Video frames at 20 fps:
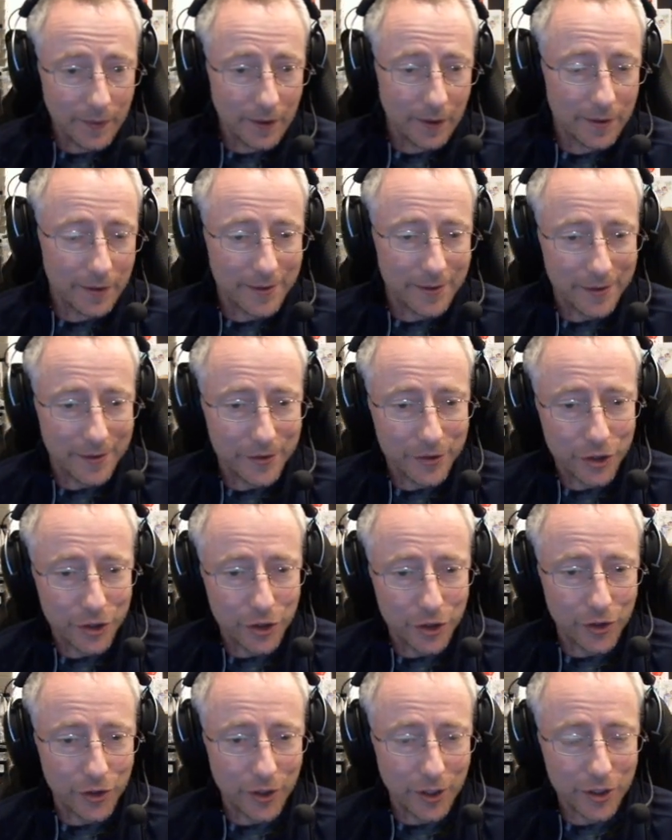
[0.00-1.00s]
Citizen
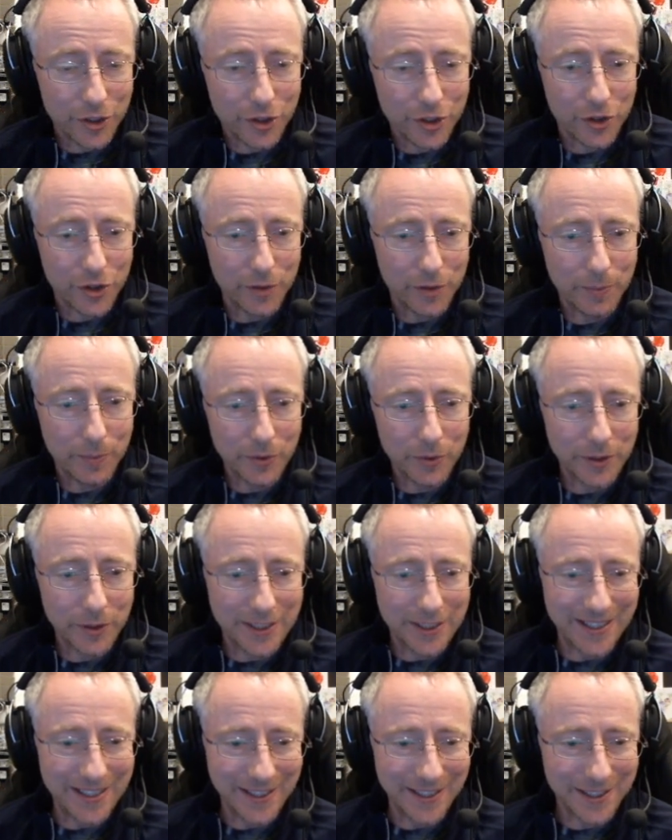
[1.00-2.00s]
Tricks, Triple
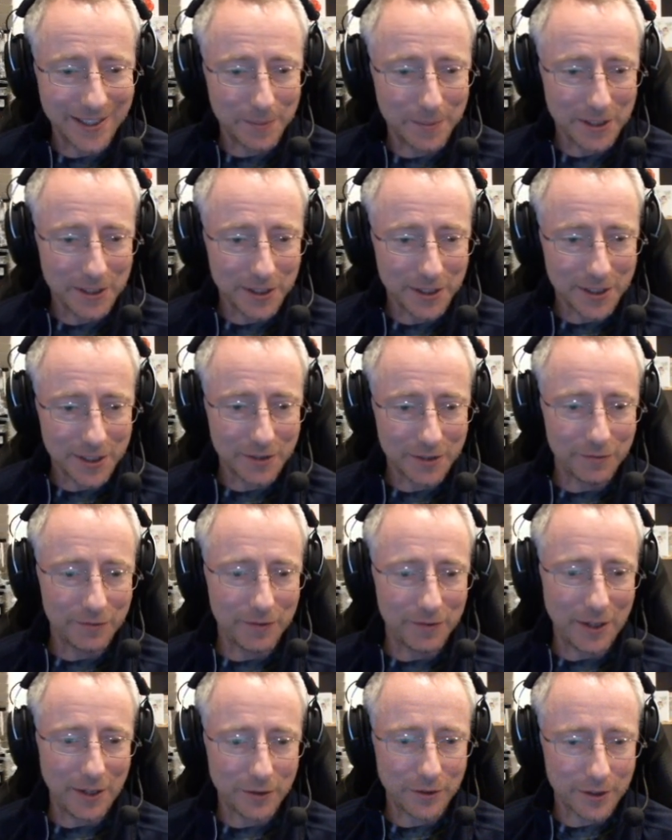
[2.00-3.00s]
Decimus,
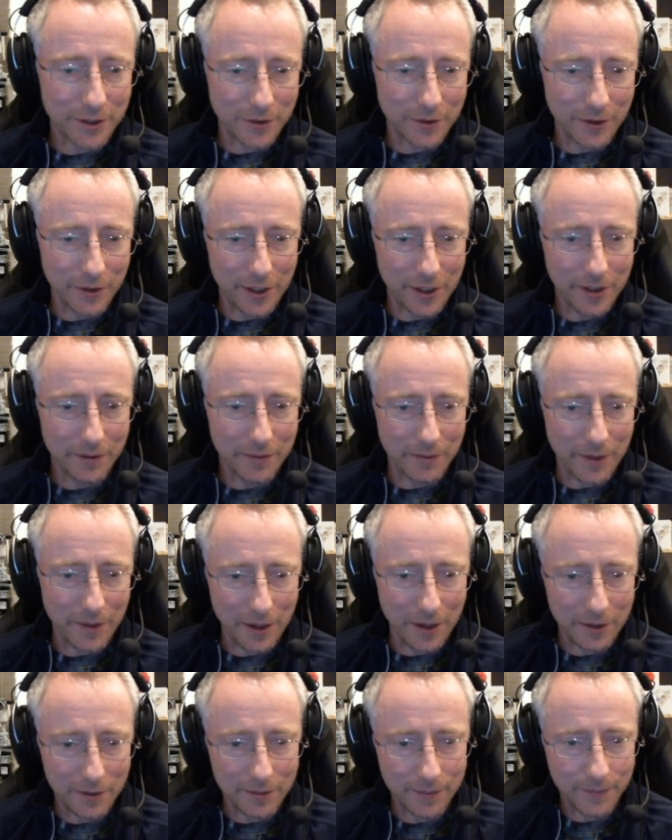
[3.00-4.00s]
Faust the Great.
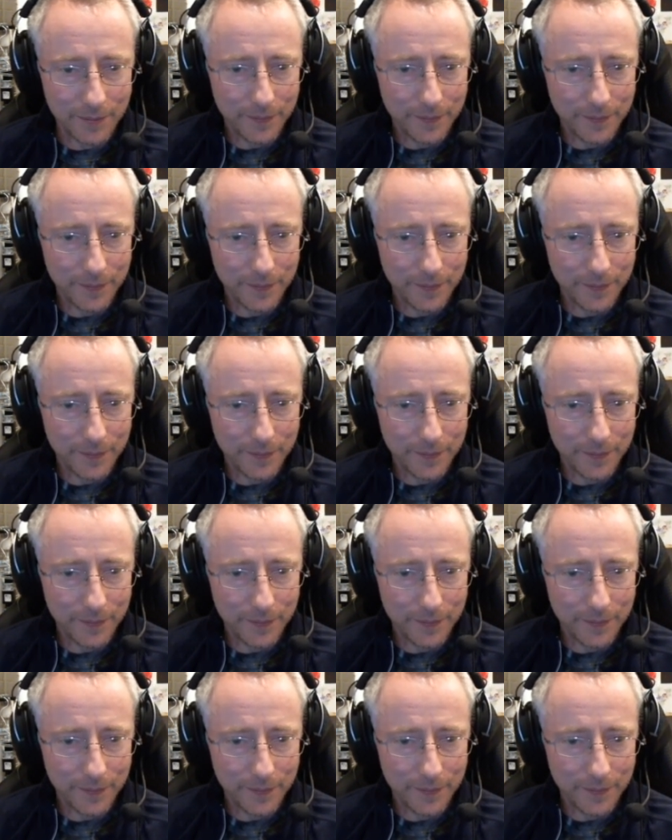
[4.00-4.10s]
Wow.